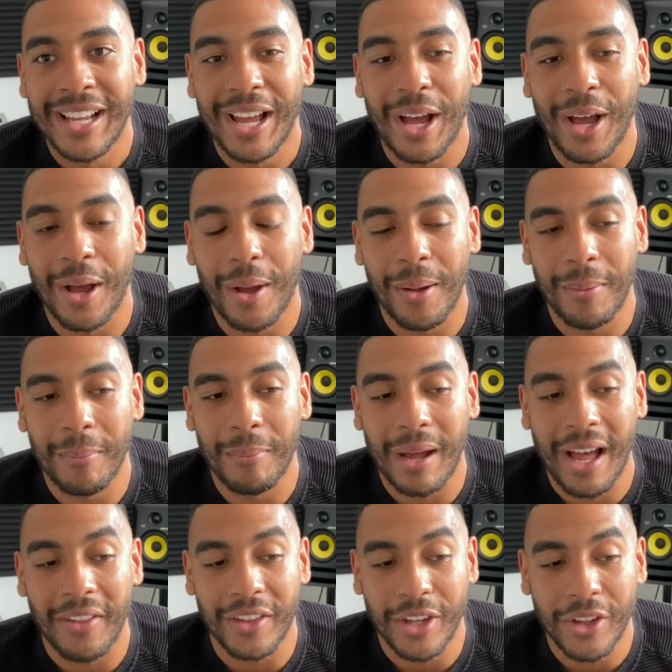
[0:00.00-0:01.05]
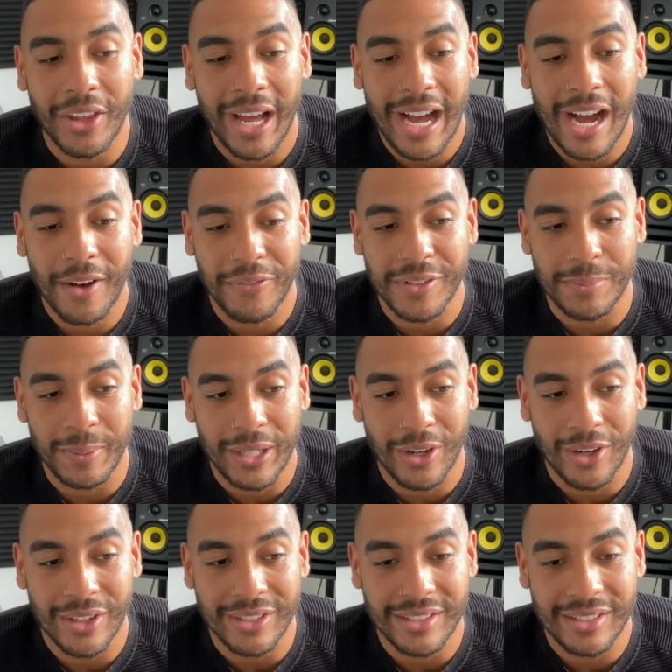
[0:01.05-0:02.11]
Um, and the other half is
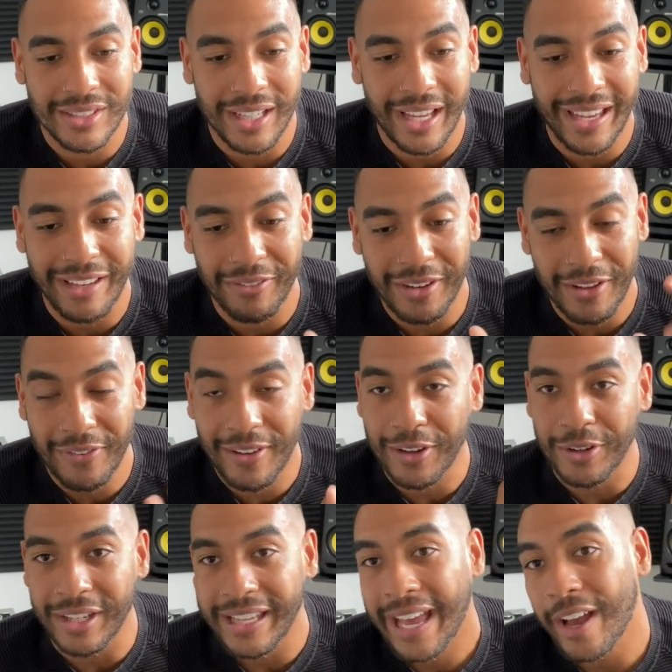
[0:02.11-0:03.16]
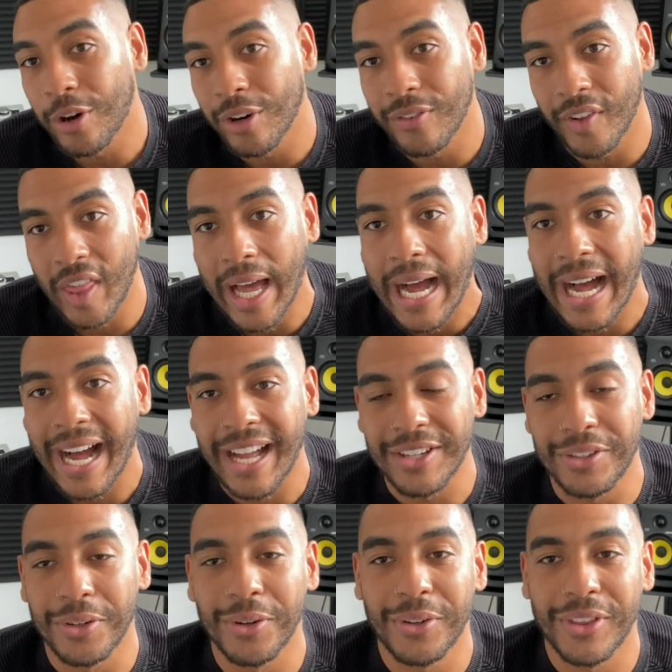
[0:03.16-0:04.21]
because even if I could get over that, I
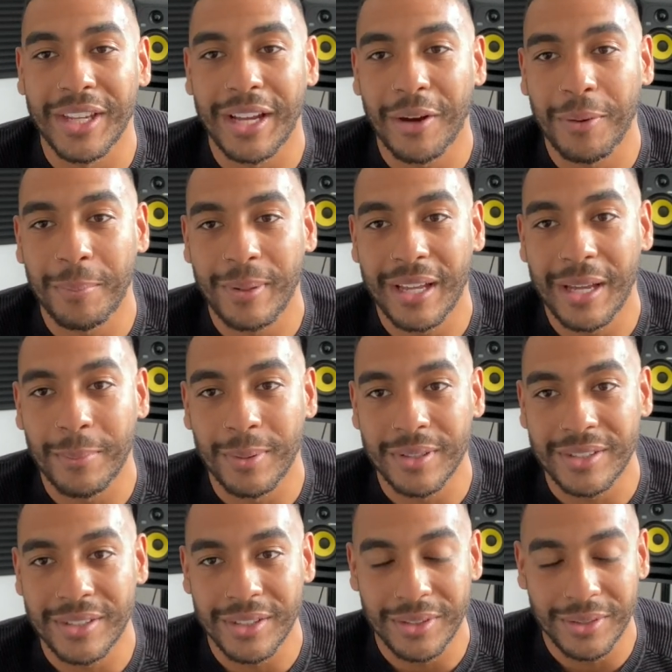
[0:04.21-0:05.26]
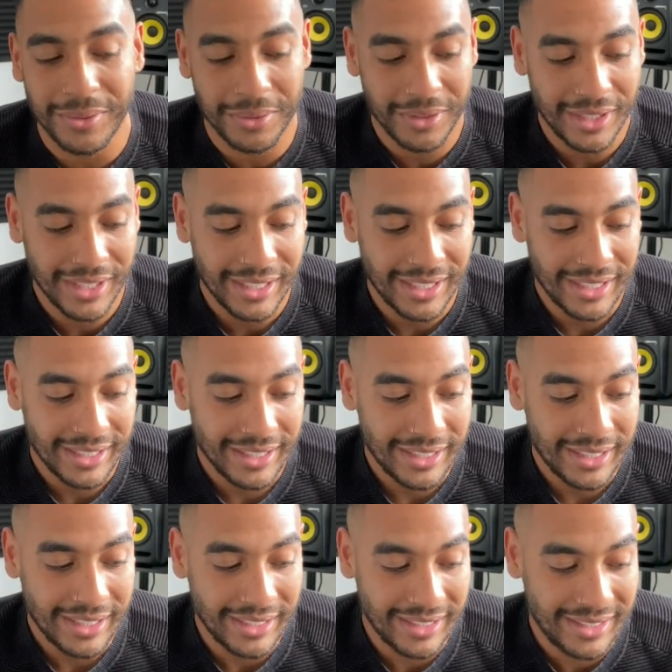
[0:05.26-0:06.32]
don't think I would be able to
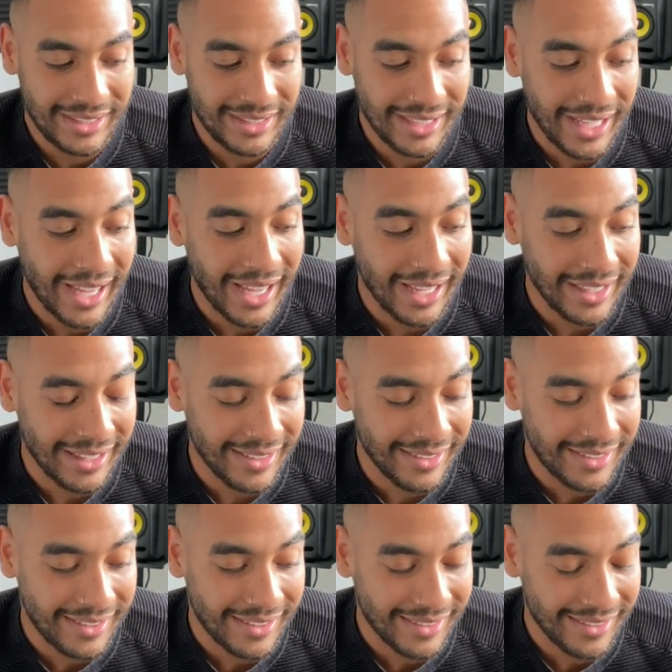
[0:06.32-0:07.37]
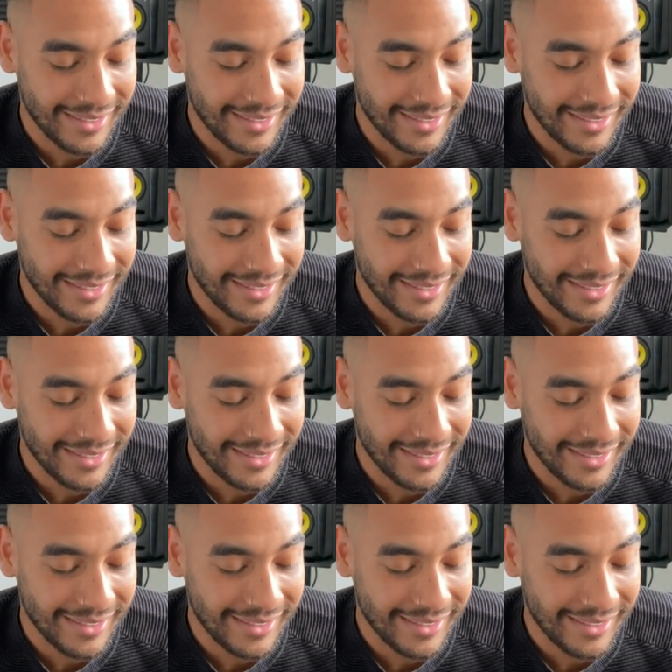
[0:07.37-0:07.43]
sit and